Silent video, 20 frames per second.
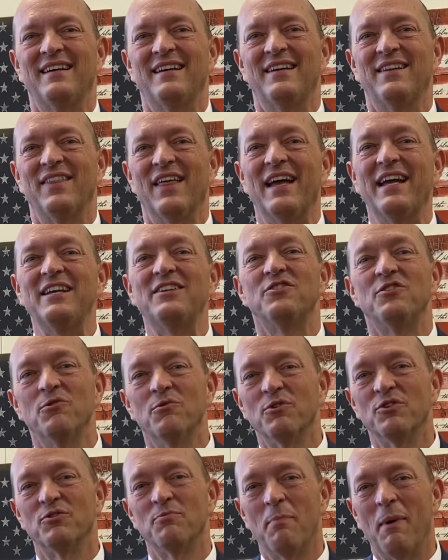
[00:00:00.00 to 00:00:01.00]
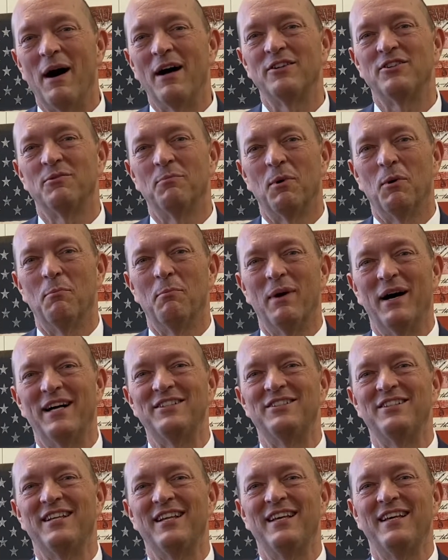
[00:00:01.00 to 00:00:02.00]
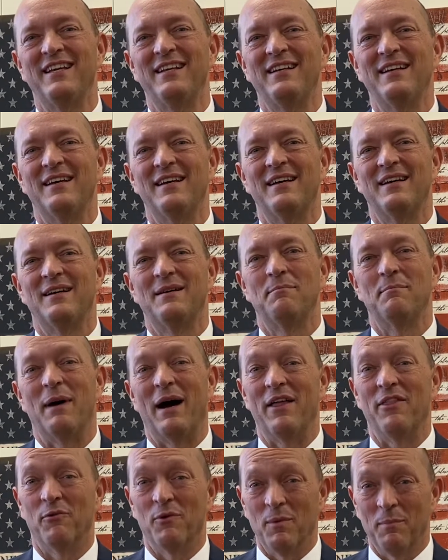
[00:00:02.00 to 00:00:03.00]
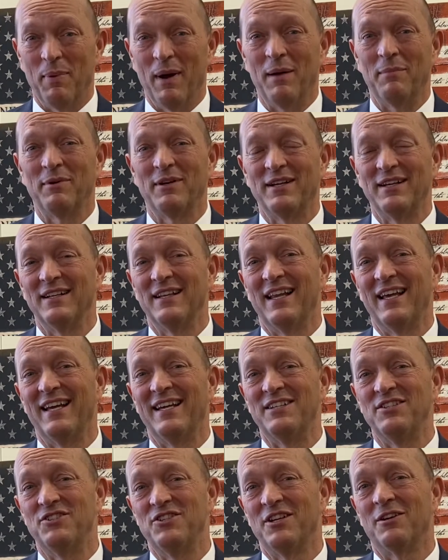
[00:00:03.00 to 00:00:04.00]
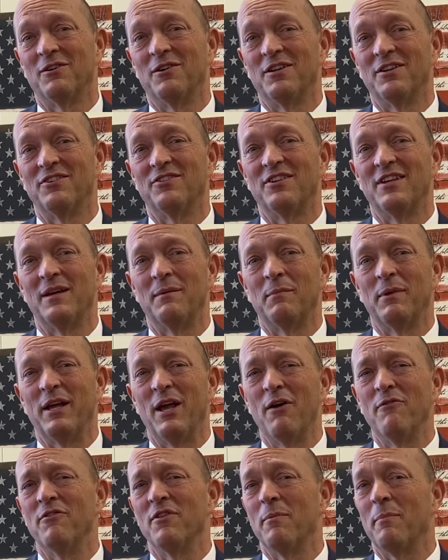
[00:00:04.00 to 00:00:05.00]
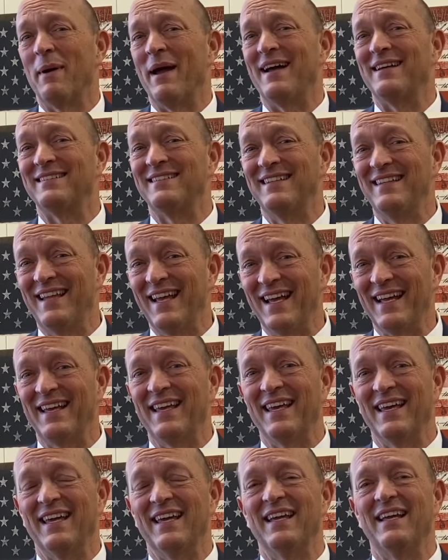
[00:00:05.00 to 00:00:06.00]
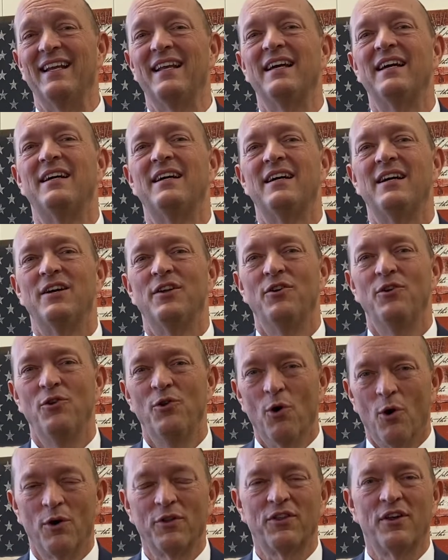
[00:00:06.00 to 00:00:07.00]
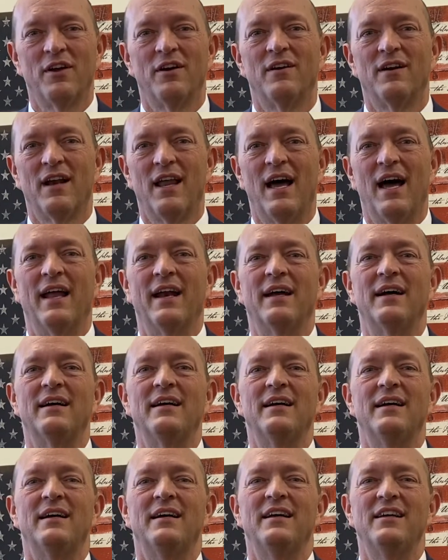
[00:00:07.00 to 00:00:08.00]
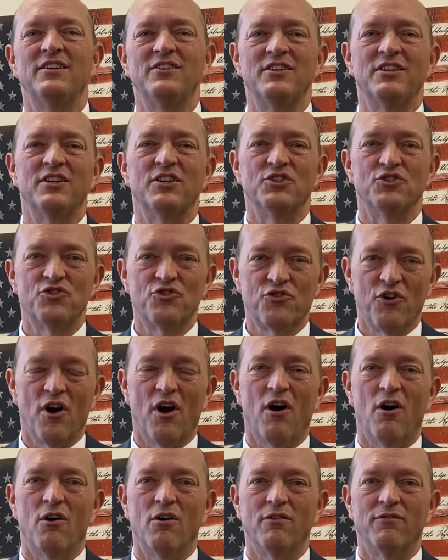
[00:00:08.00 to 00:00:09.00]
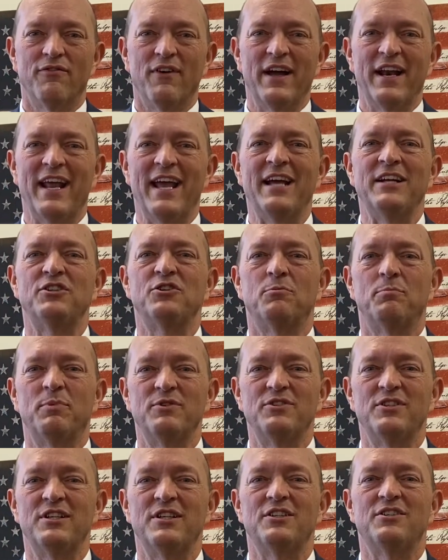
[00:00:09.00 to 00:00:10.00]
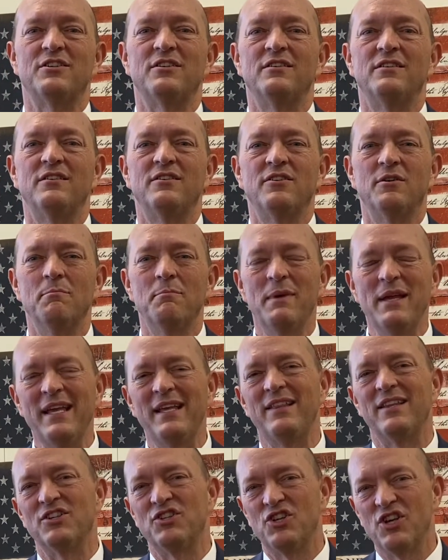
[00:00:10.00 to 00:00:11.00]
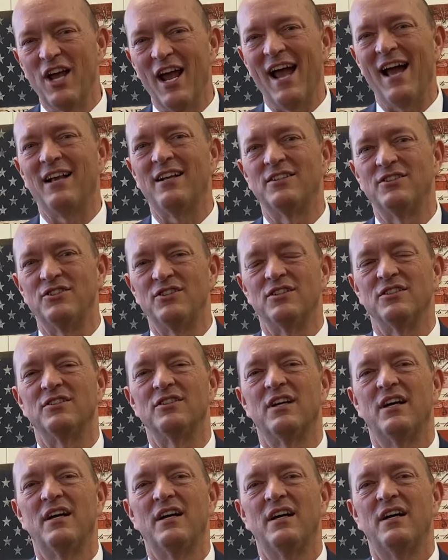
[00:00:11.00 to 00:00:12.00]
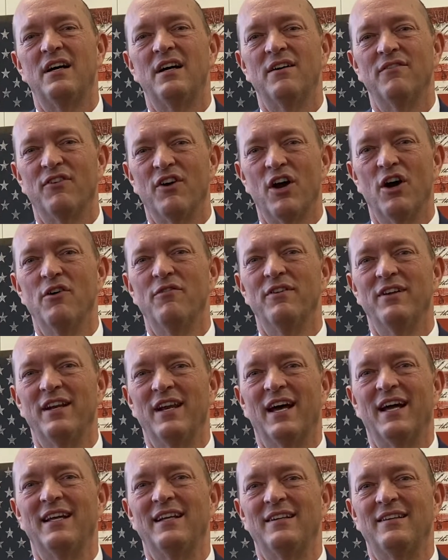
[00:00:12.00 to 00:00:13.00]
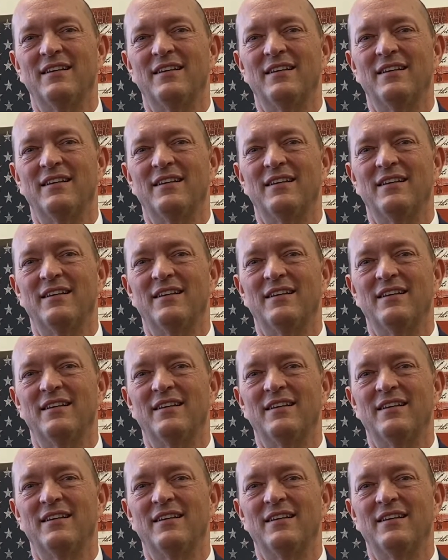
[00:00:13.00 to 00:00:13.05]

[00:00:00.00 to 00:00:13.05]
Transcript: Thanks to responsible budgeting by the Republican led General Assembly over the past decade, North Carolina is in a strong financial position to meet the challenges of COVID 19.